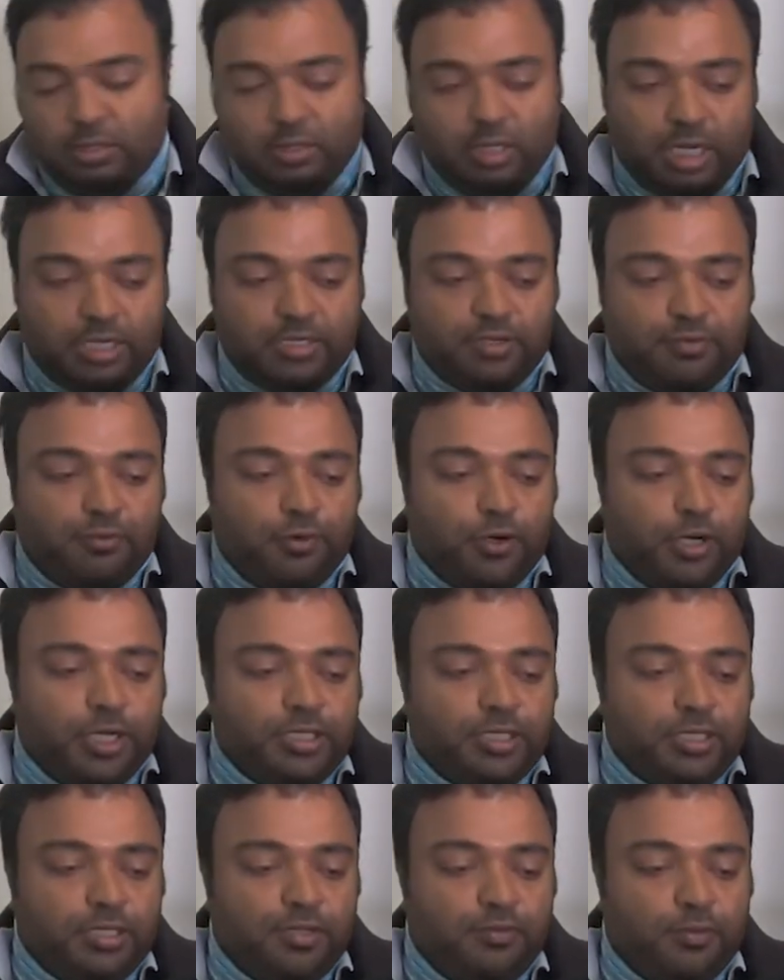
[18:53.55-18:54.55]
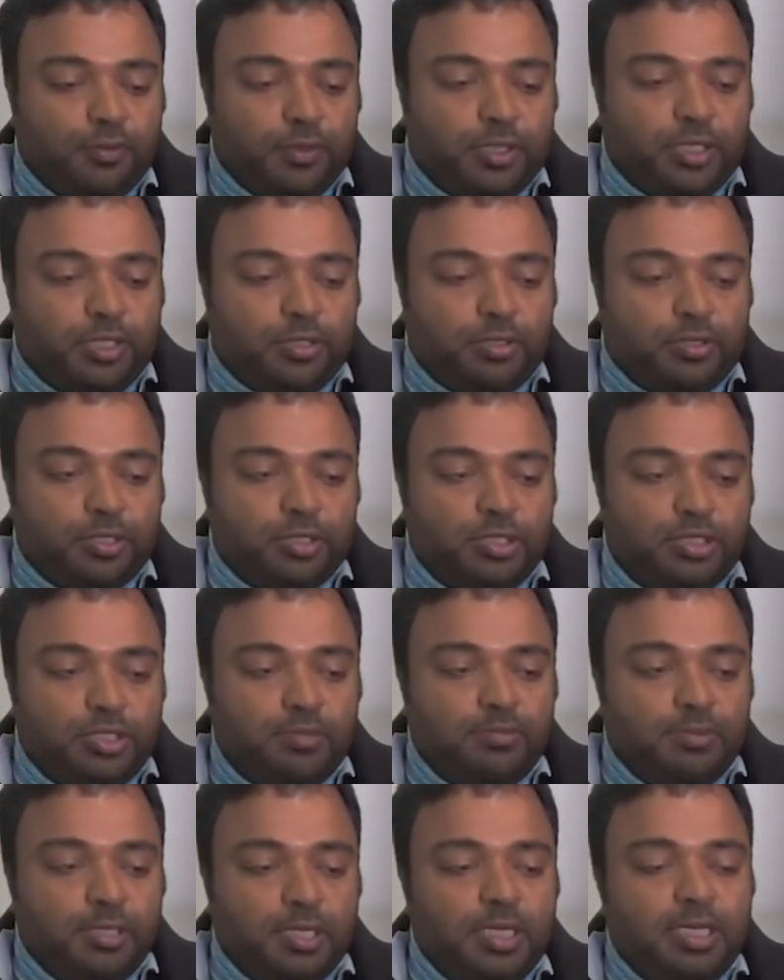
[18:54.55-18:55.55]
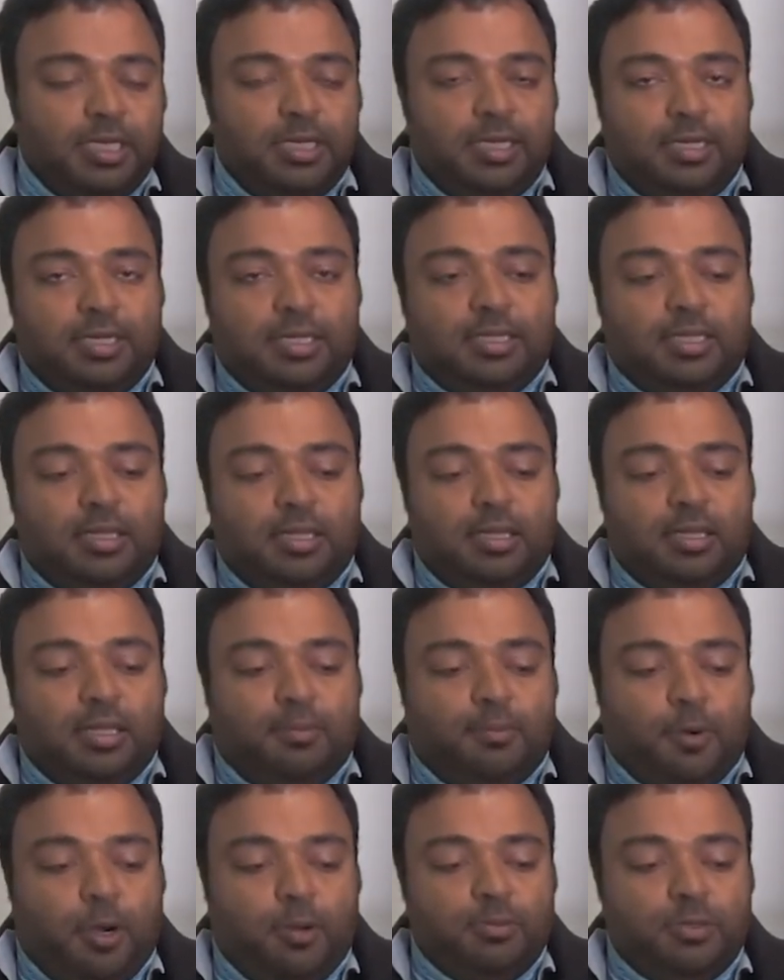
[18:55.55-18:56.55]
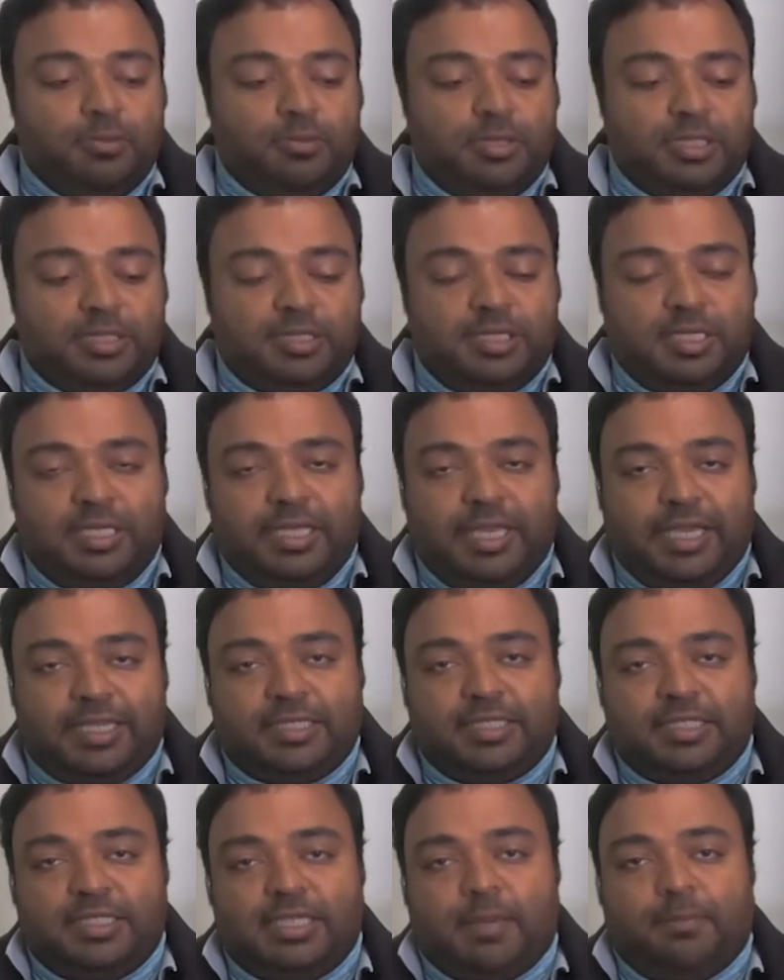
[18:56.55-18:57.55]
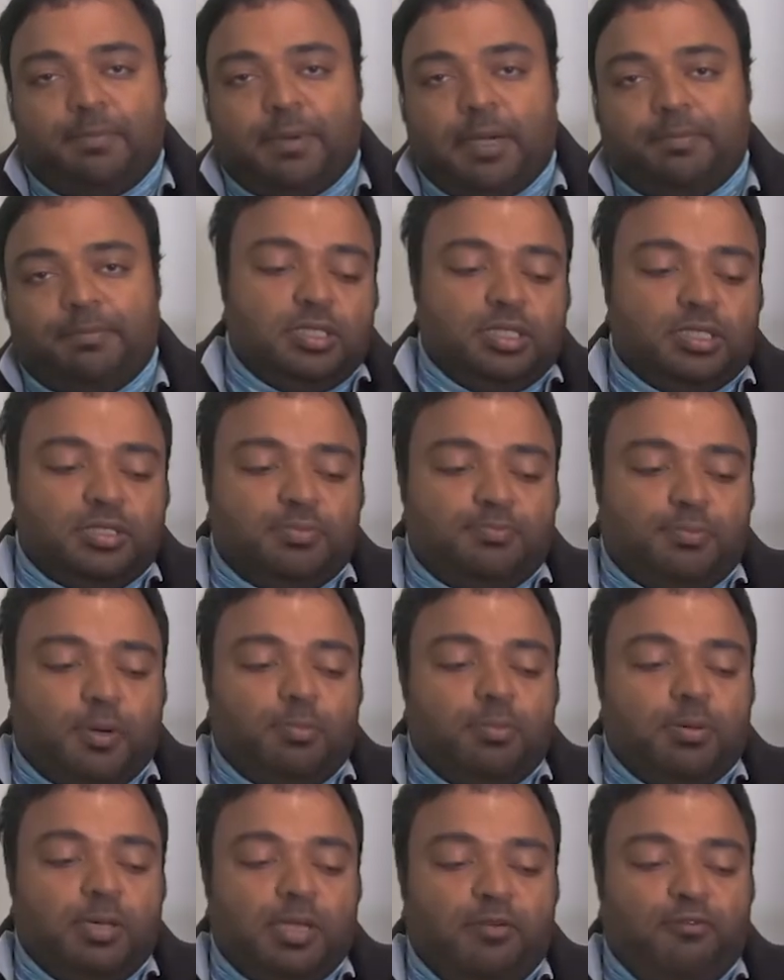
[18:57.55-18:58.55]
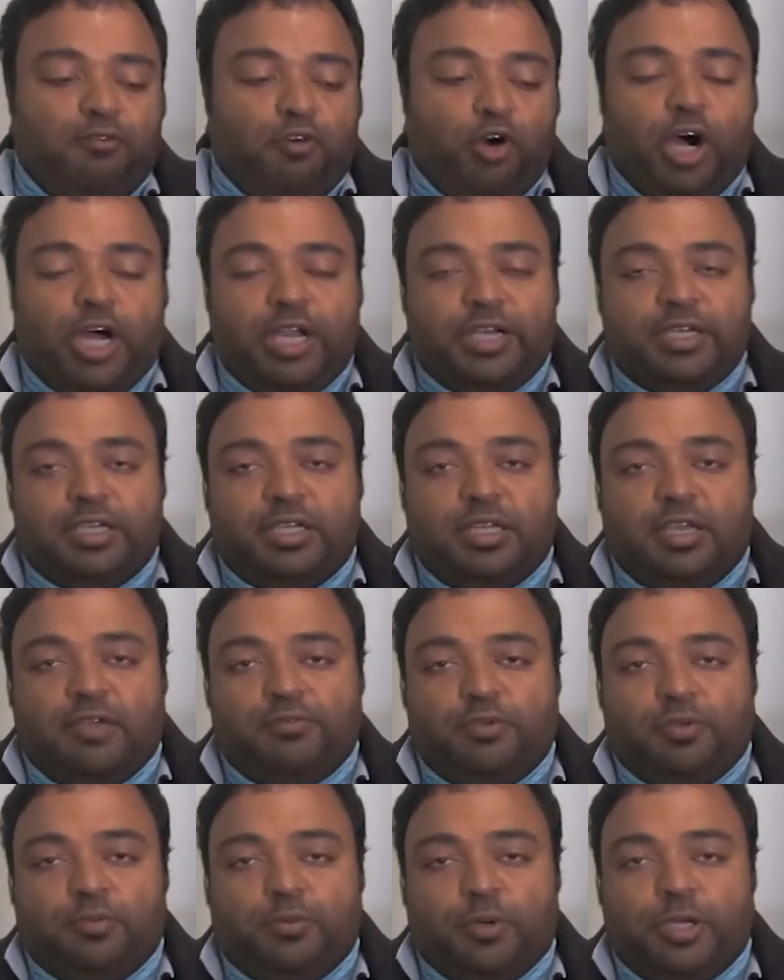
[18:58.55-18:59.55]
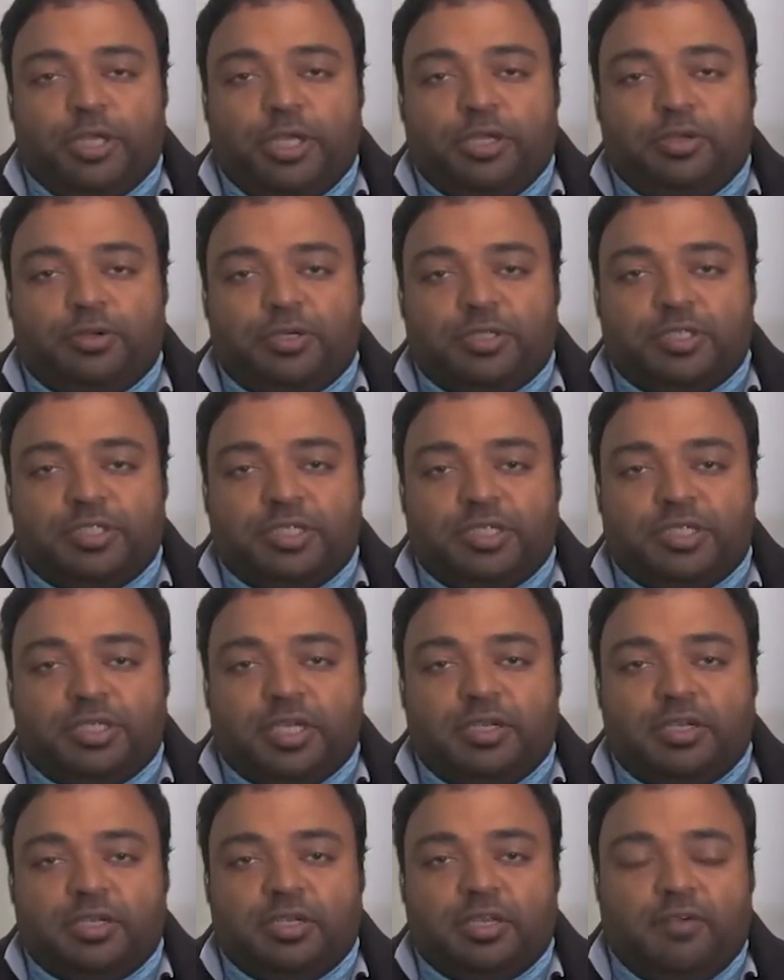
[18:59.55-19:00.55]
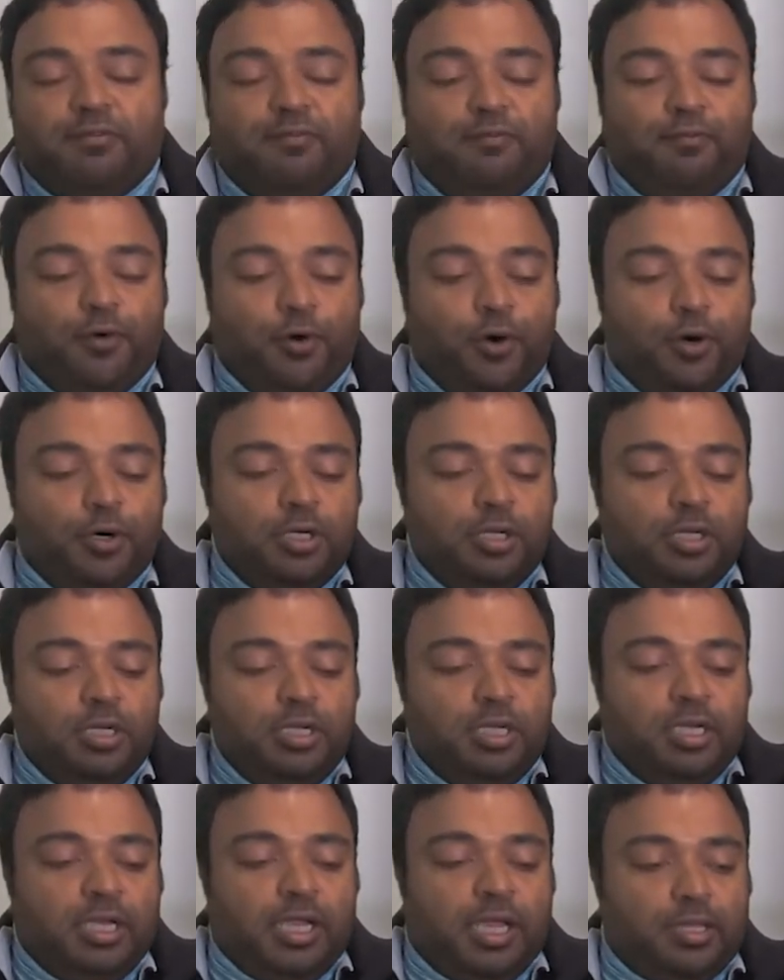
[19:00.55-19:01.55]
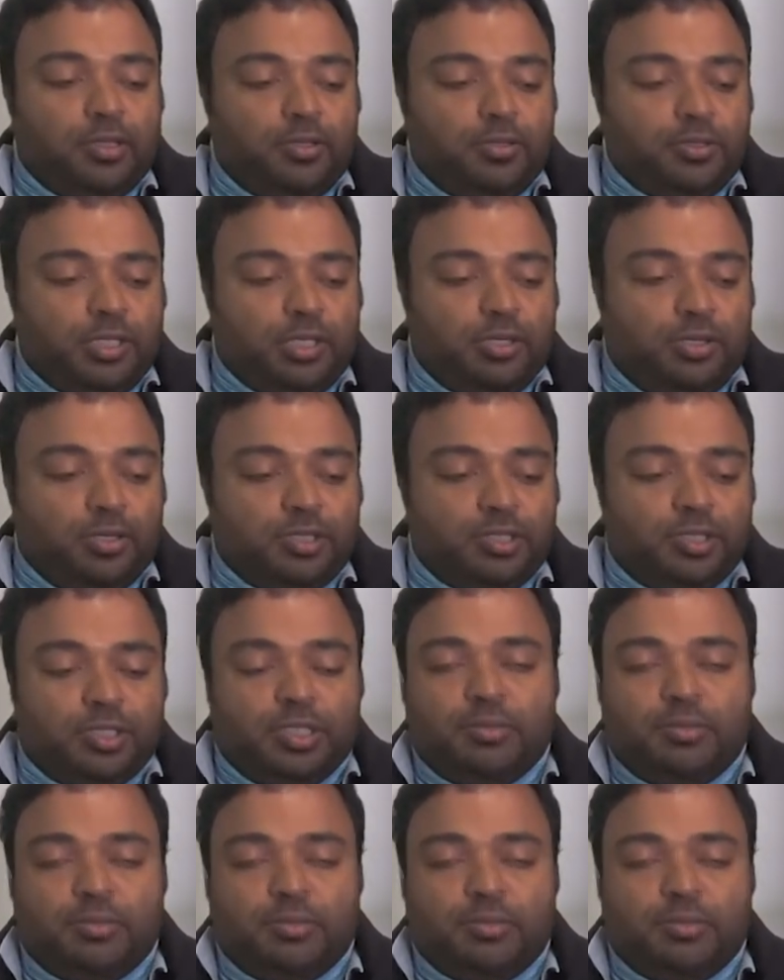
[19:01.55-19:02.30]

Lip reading: 100-400 if you want it on the cheap. The problem is the next step up is probably a 400 f2.8 or a 600 f4, and those are costing